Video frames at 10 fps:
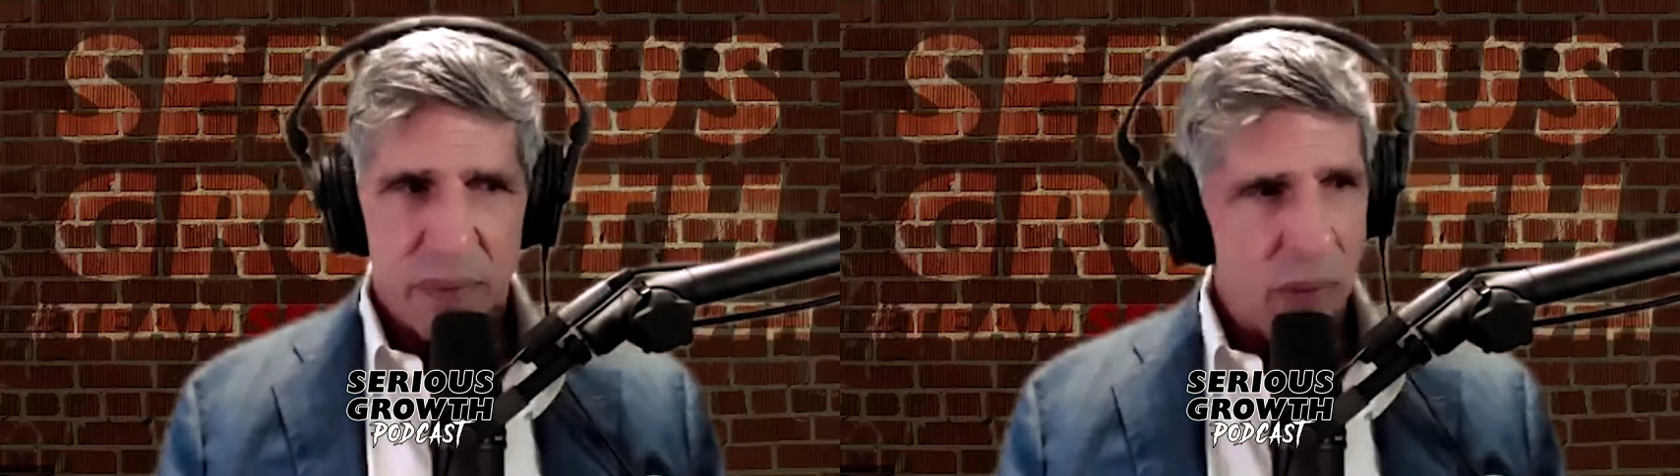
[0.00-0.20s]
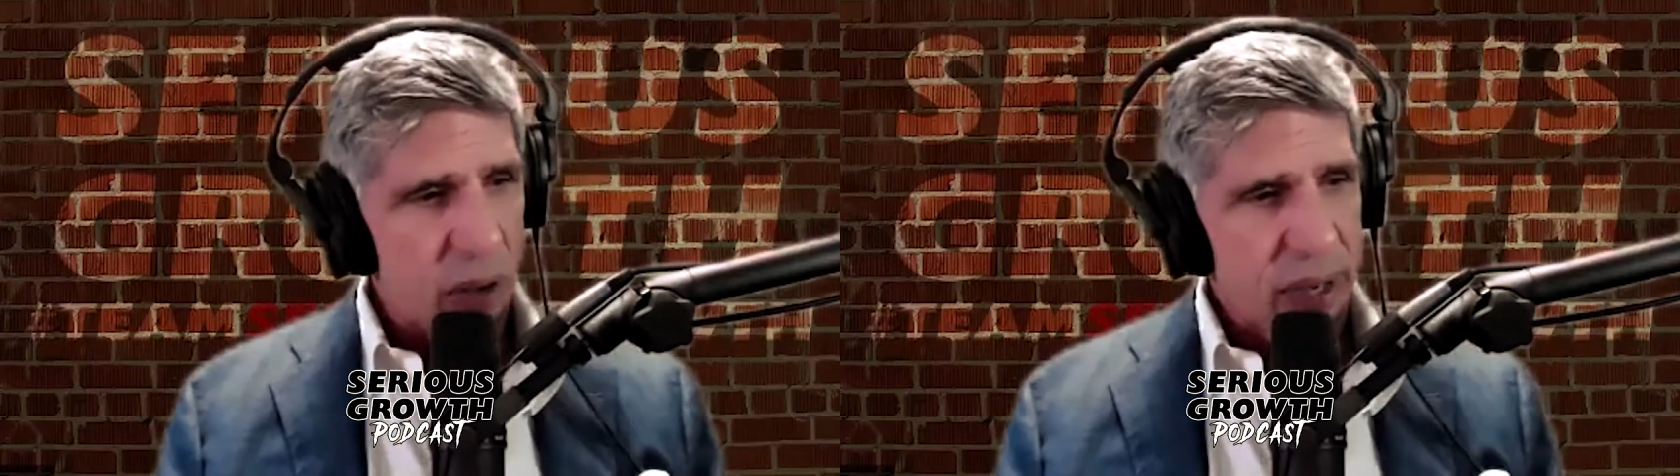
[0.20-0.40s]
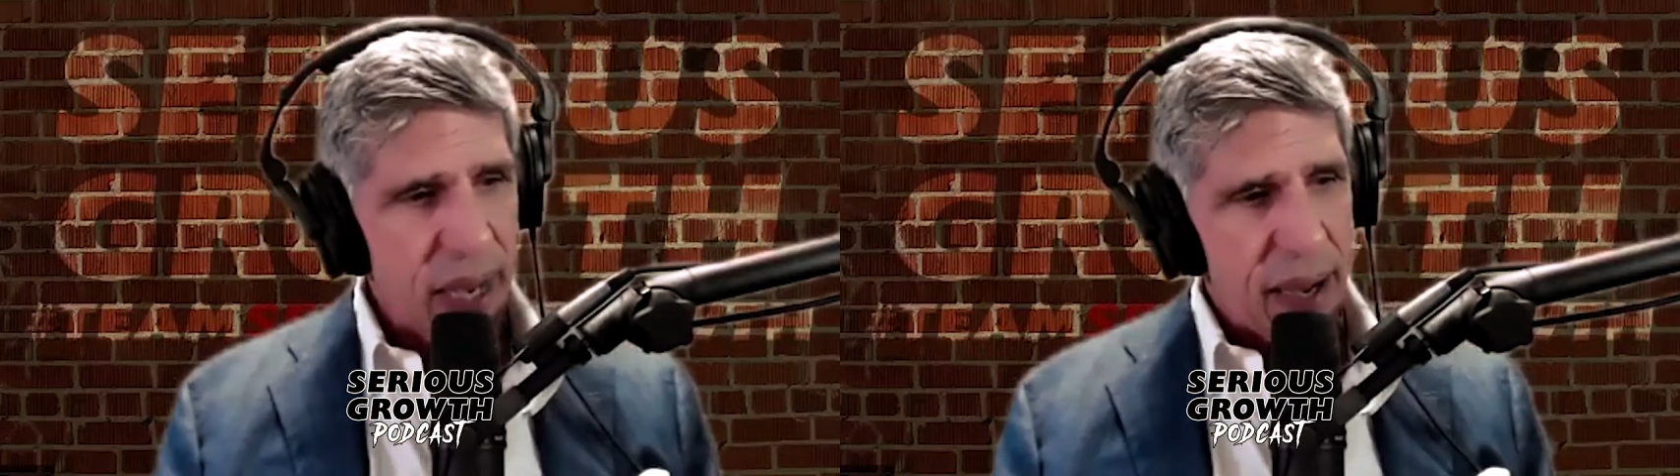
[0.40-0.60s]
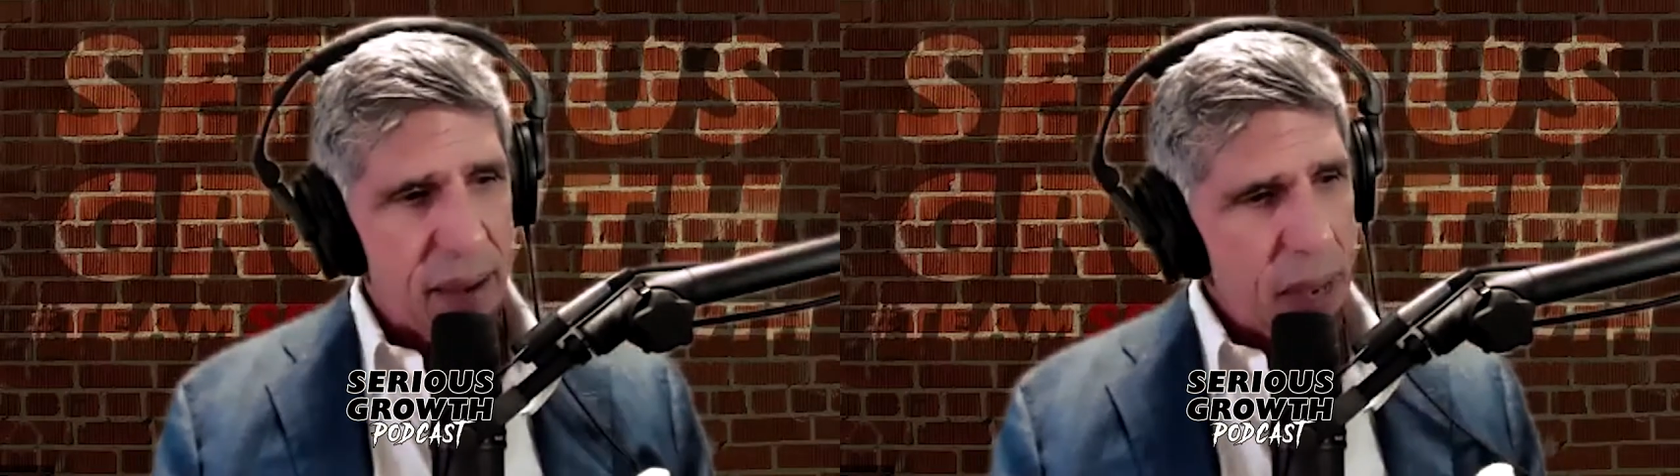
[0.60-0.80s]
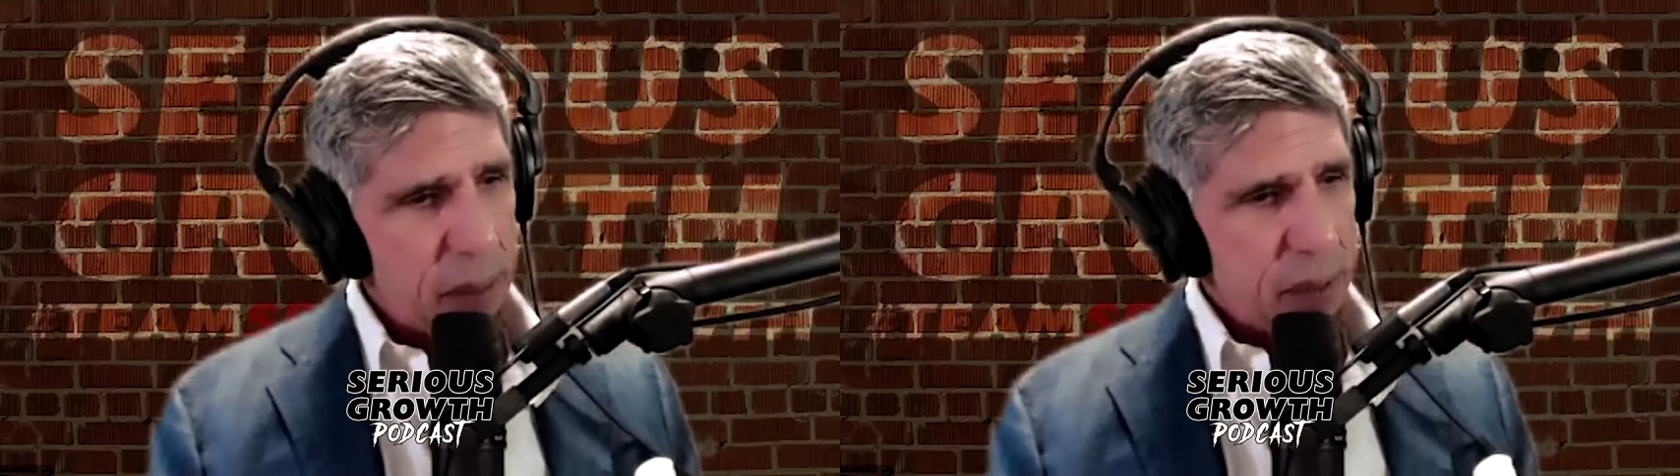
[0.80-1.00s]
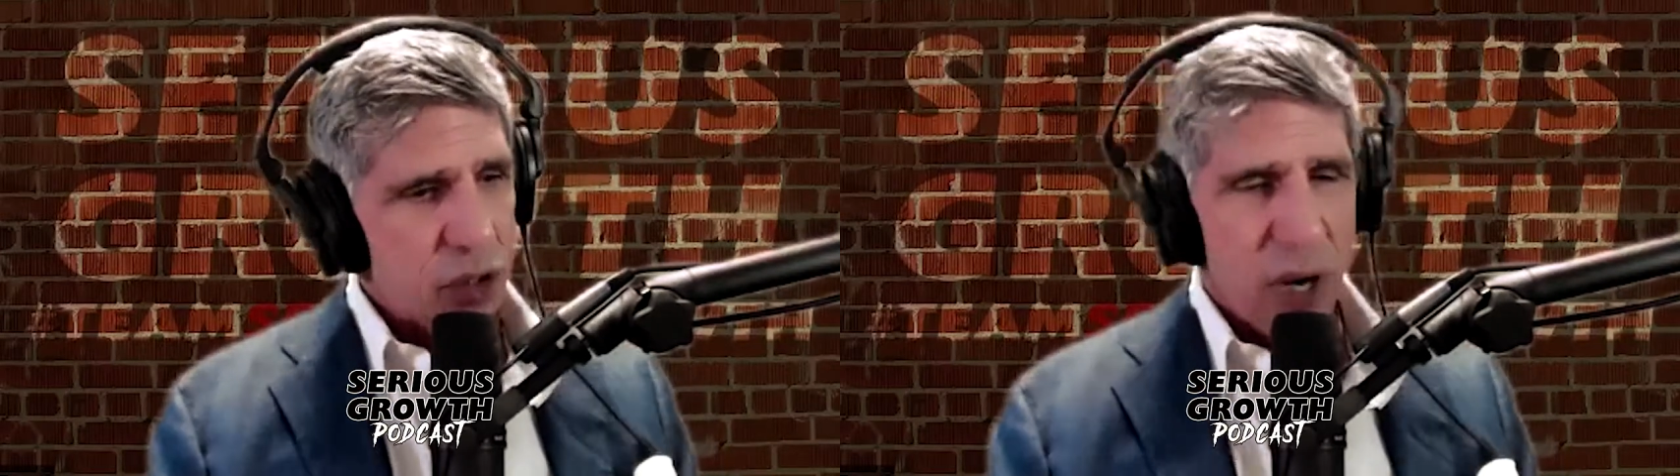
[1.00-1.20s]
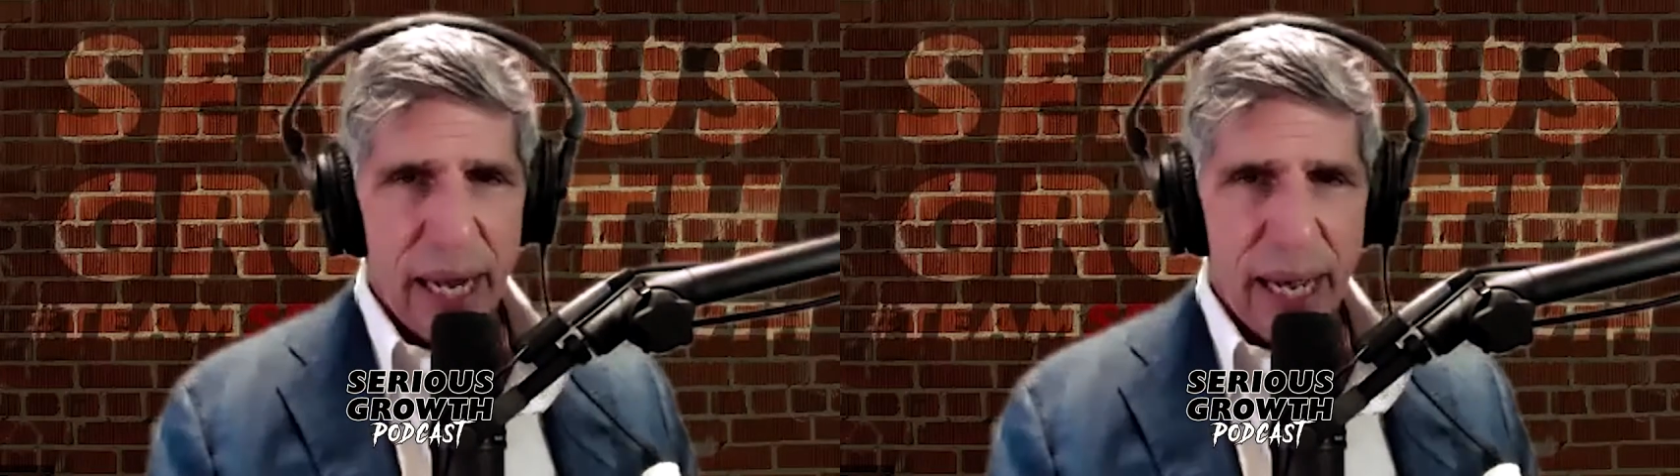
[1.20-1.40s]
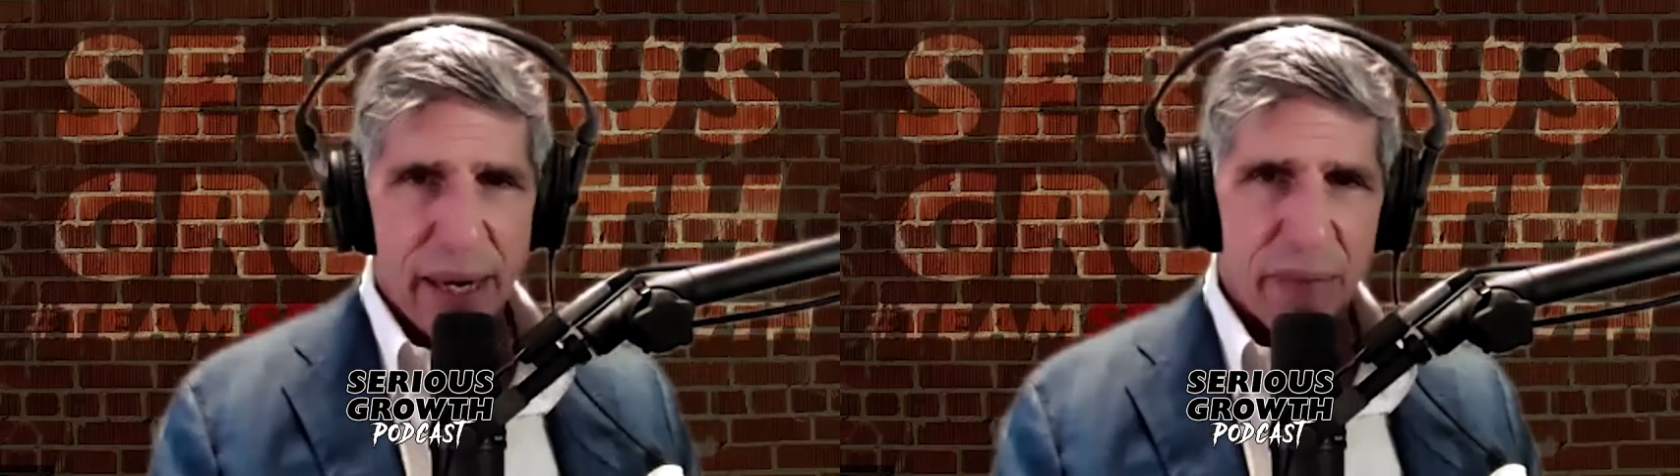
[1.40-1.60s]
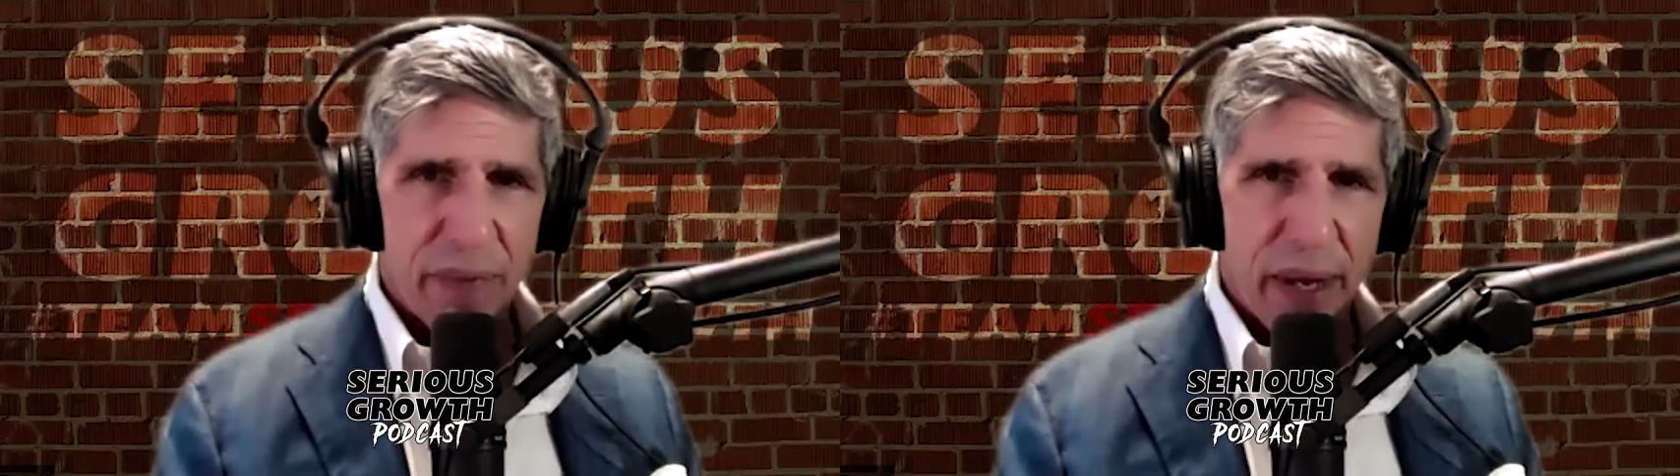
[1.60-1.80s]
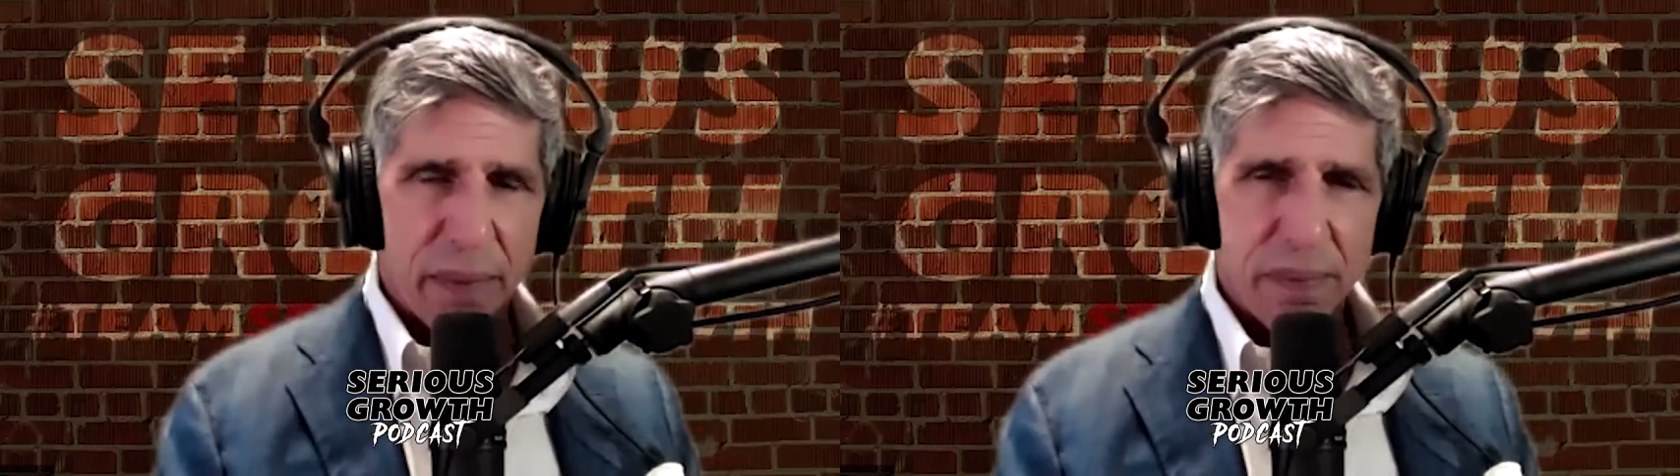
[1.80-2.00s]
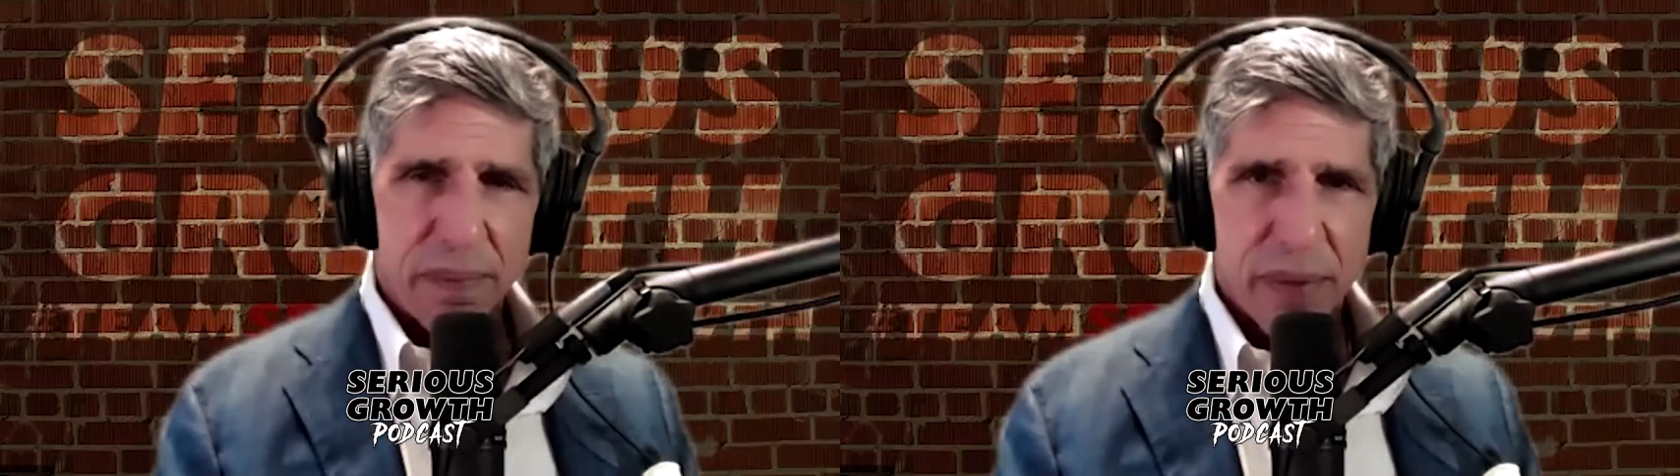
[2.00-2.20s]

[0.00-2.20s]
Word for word: okay, maybe try it out on them.